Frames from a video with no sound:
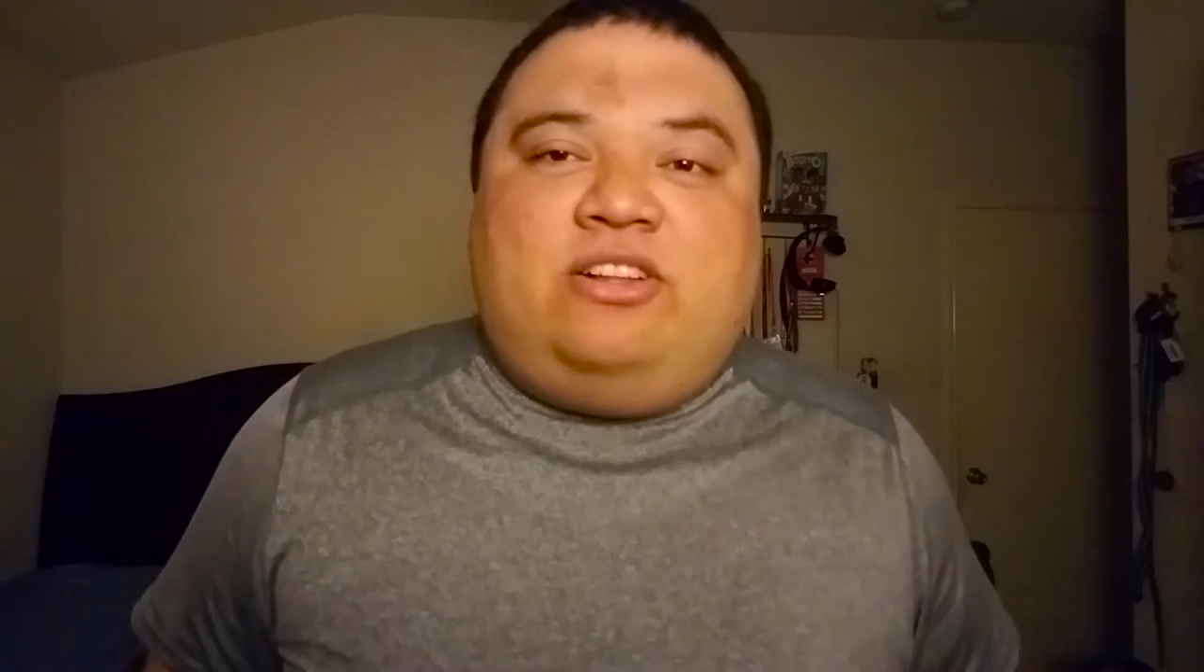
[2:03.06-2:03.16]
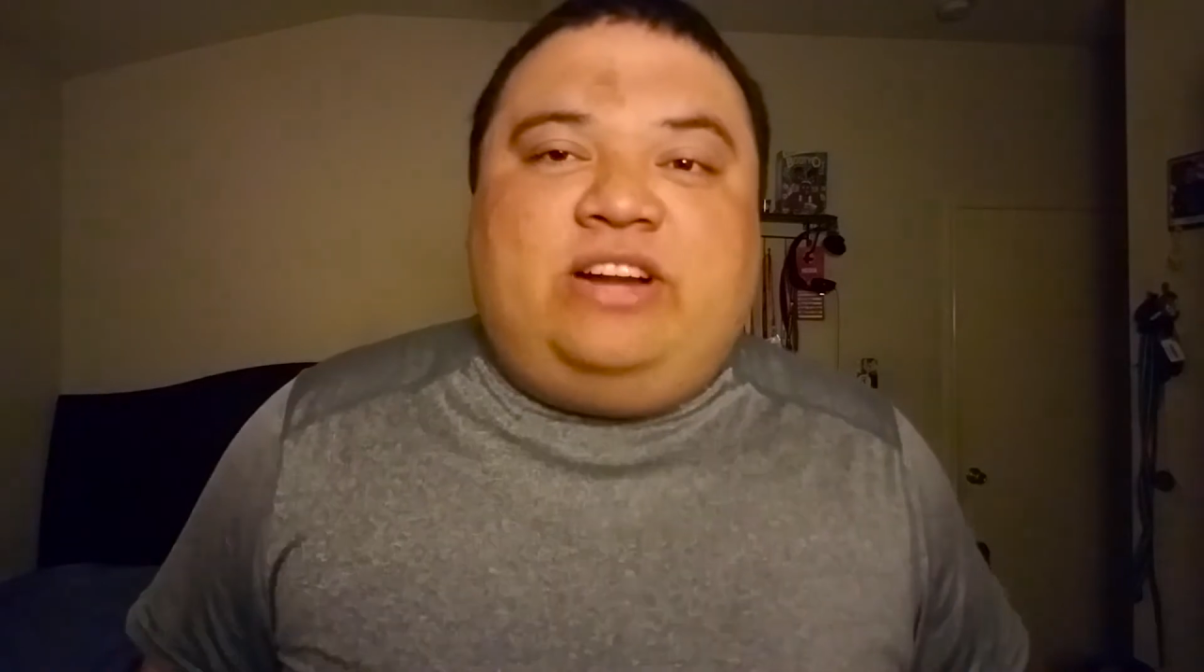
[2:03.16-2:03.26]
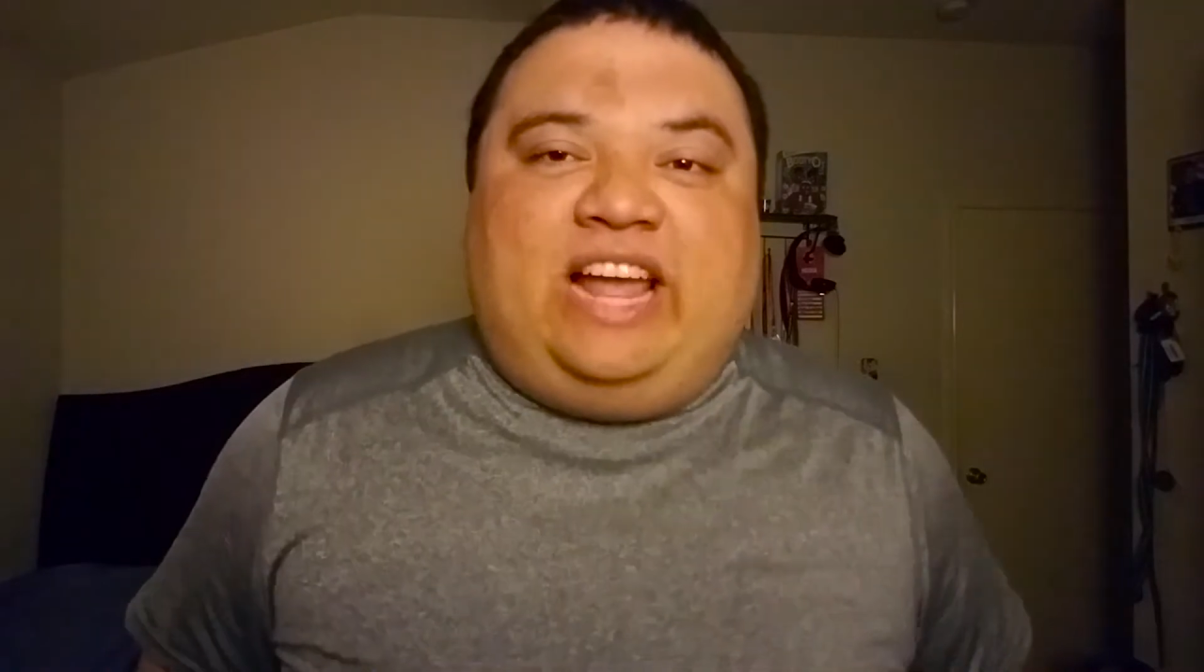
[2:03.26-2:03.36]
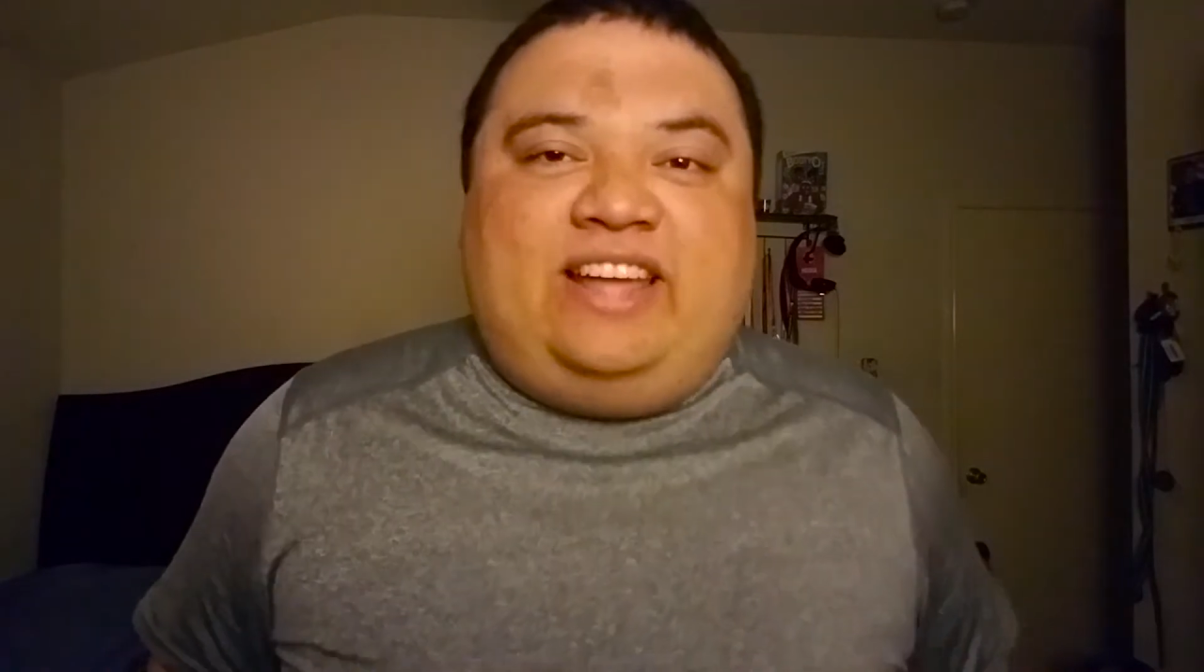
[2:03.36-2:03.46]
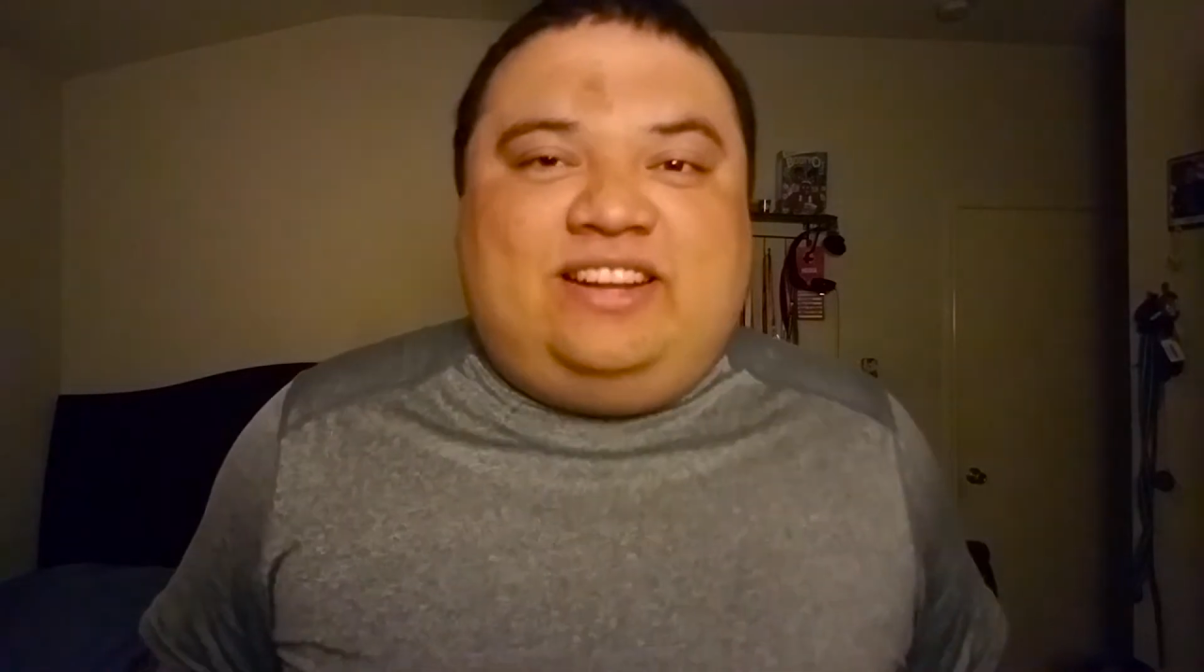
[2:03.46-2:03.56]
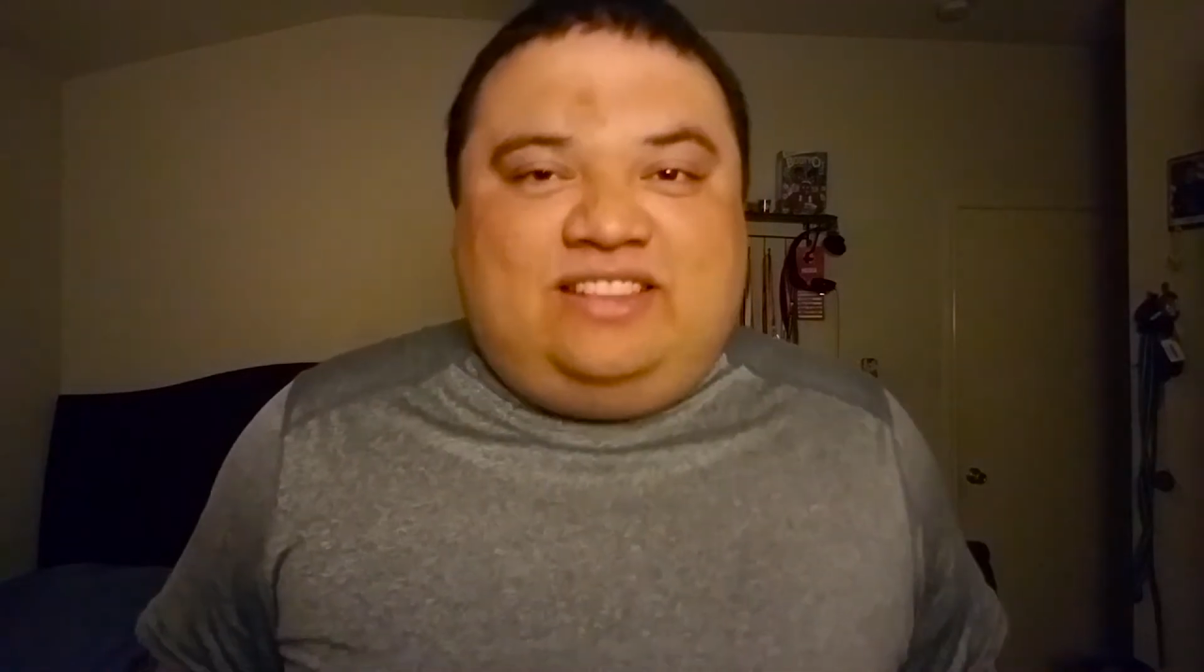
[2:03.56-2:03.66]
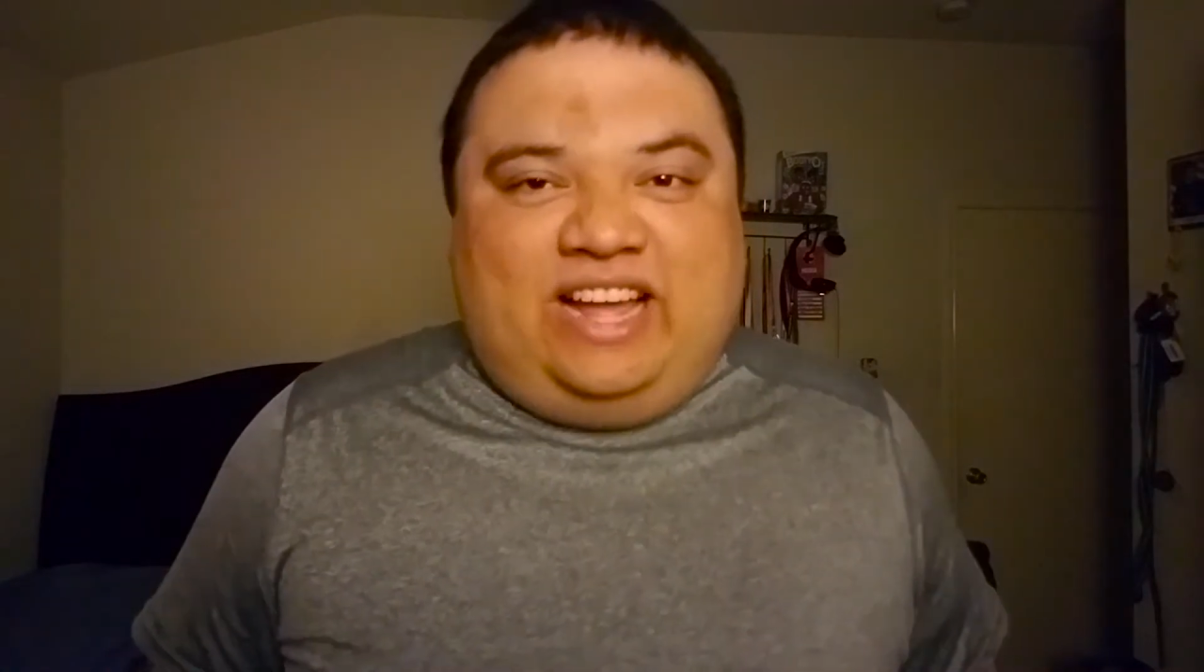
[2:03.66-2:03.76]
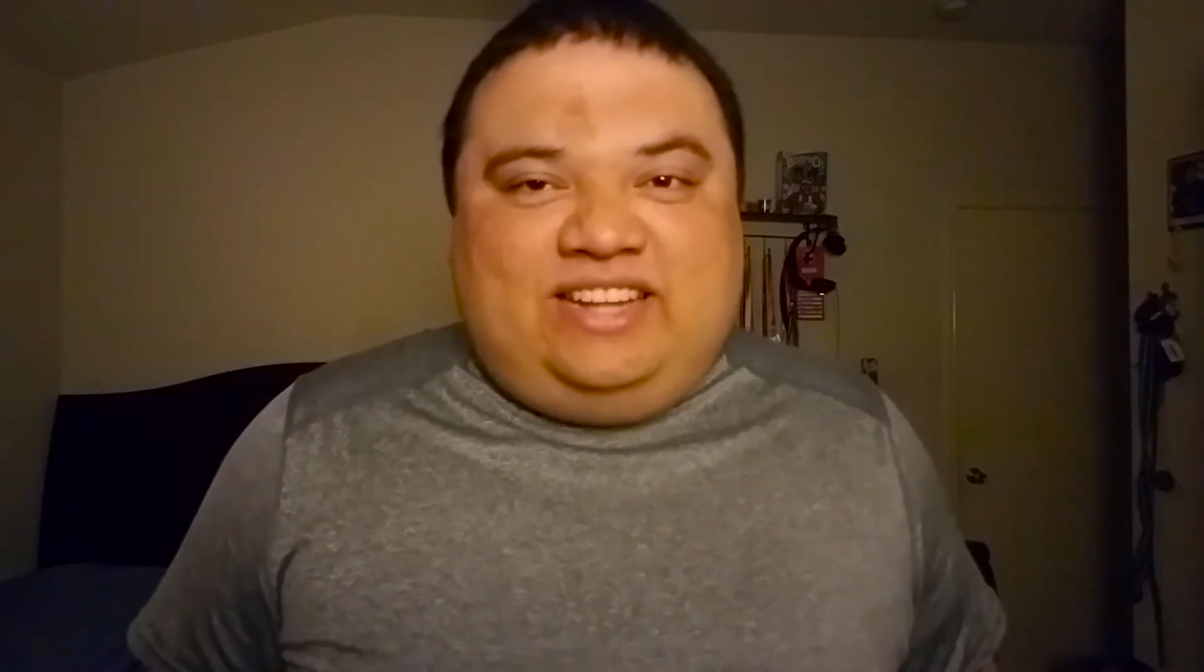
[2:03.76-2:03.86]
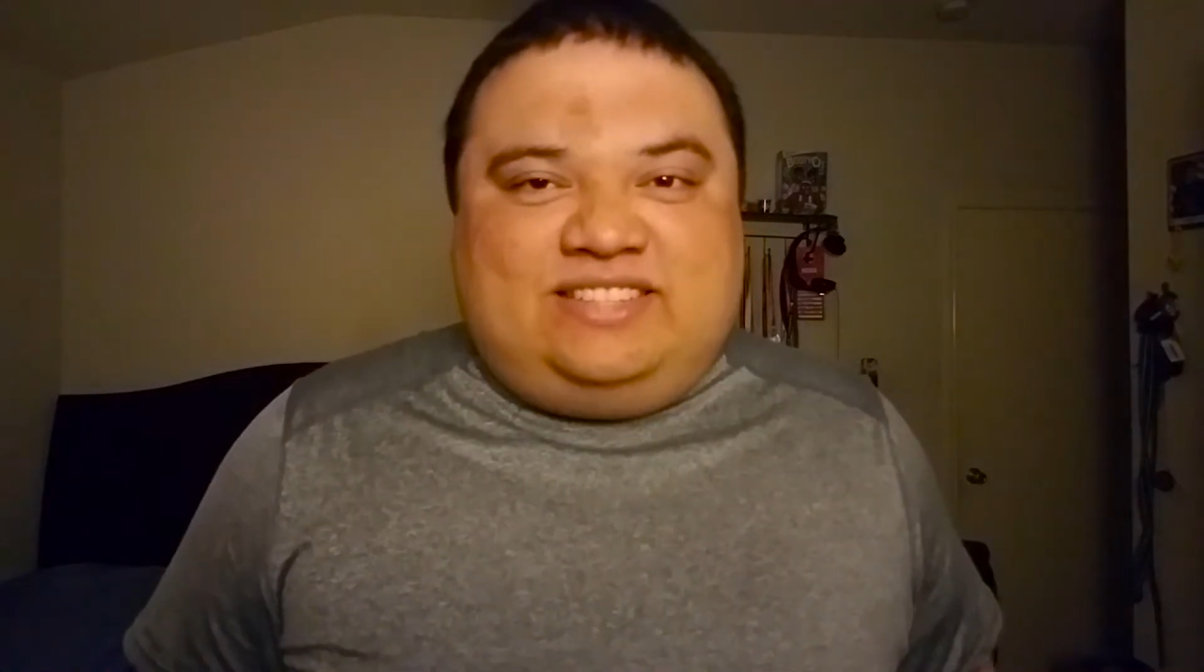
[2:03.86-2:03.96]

and Elias